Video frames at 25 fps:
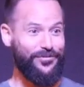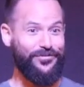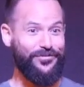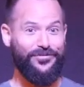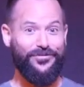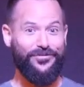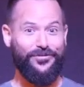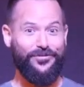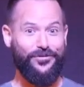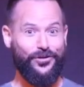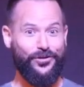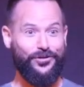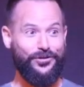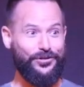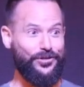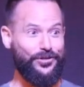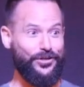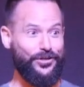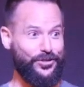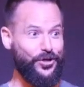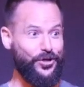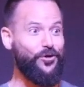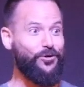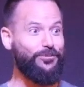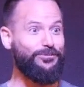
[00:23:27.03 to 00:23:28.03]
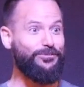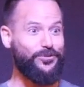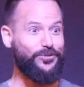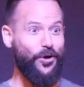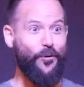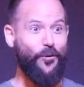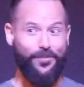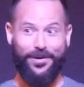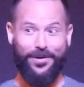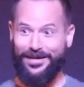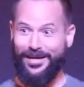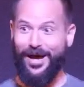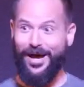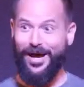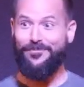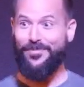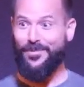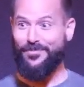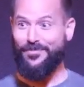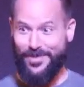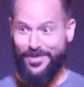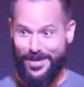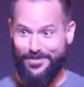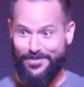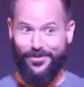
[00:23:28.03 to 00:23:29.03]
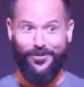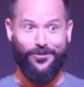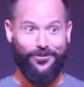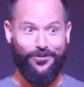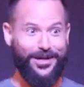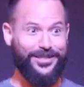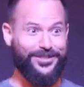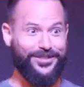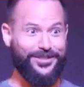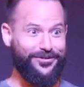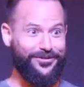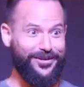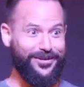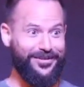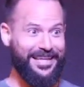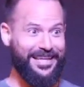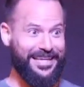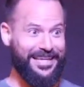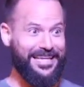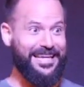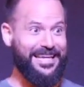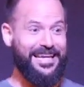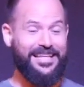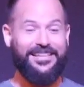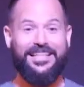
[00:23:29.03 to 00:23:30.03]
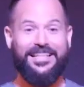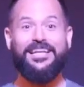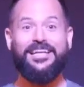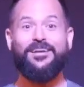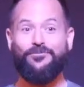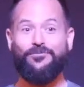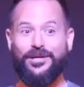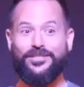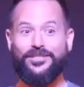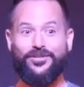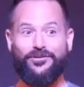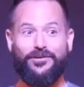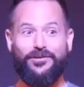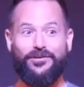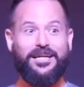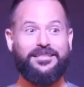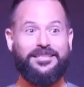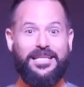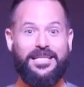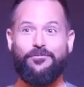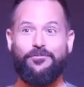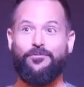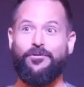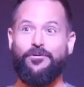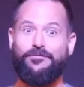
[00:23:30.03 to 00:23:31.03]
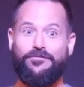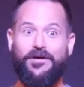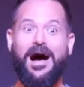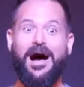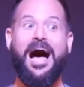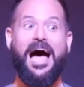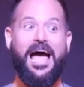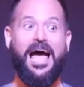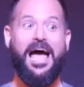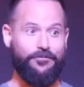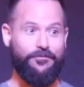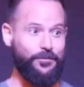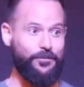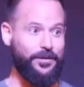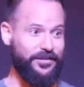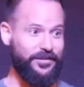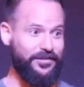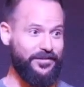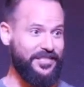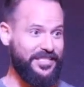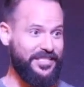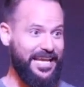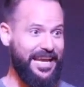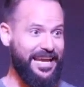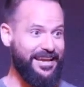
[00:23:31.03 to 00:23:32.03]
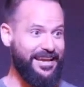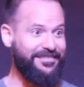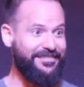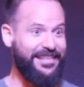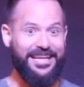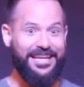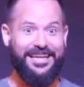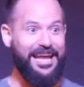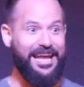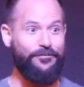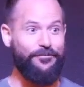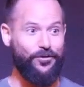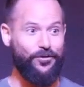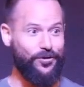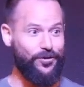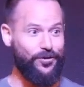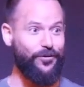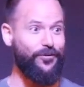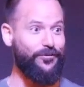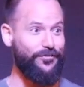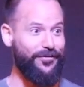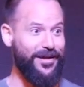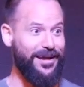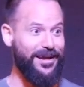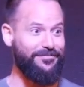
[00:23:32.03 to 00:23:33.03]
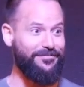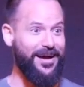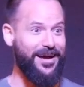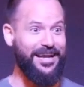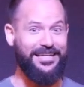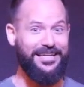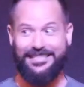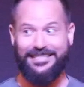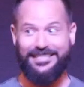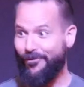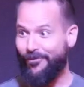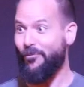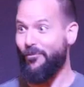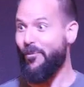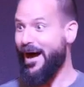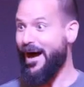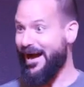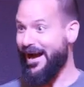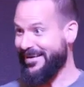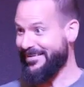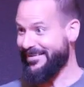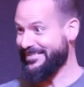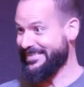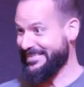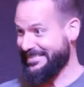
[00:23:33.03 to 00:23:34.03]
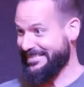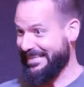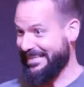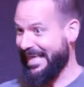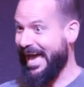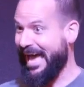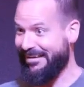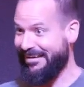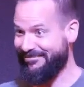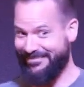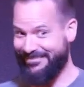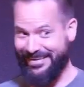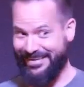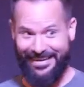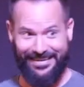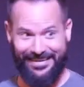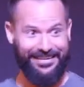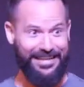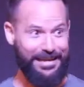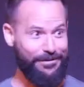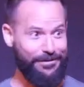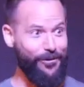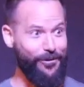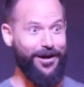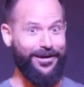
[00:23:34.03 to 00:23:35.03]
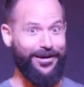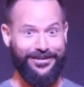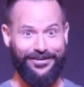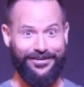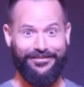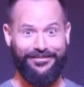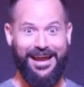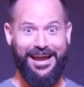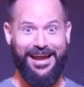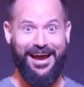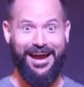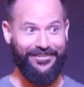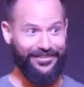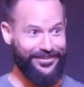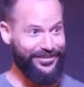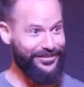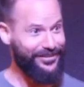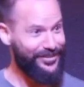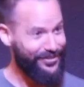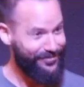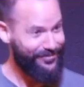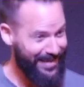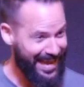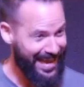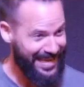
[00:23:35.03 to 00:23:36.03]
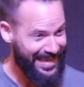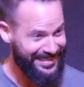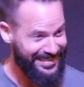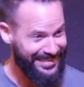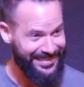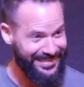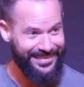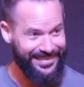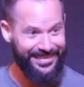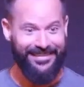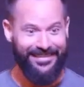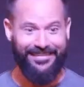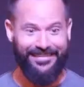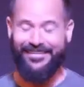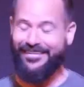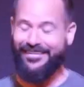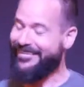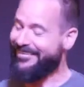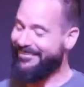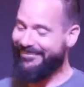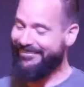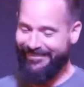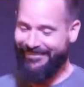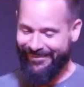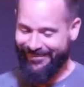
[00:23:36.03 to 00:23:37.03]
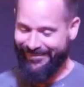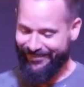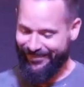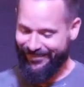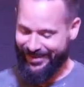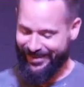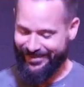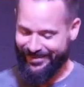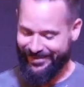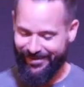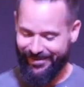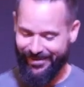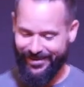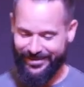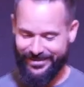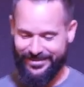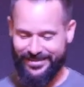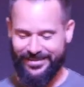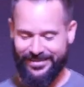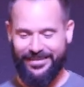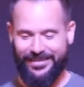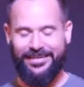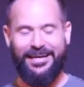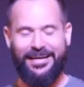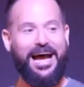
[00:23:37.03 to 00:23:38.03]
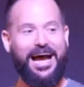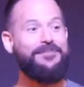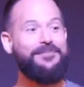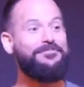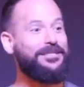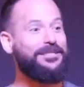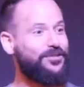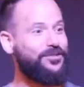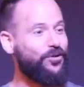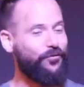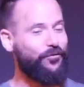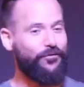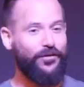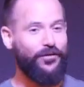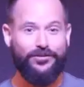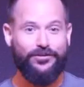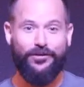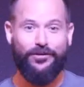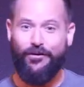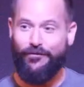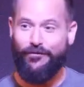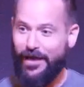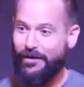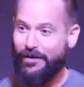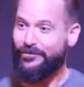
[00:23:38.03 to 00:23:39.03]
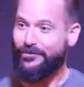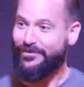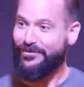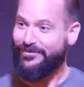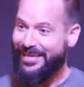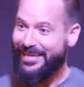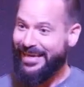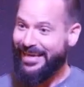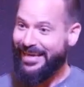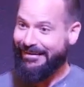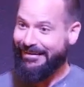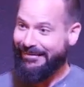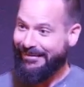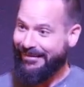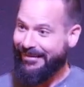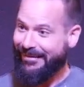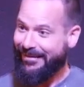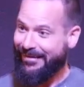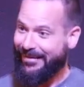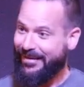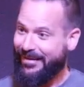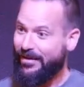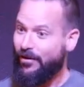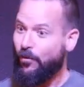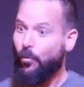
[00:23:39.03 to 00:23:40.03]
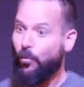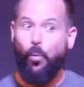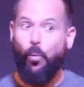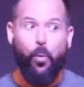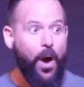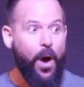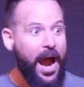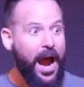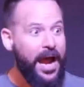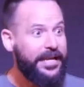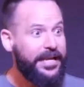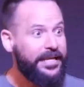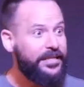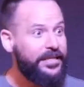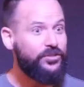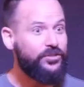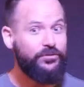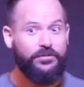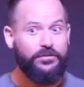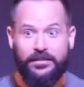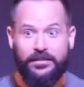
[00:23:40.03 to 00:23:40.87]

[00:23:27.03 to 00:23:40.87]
the, the tombs opened up and people resurrect, like, they didn't resurrect, they revived, we would say. They didn't have their glorified bodies. How wild is that, man? They walked around. Could you imagine? Oh my gosh. I'd be so frustrated if that was me. Why did you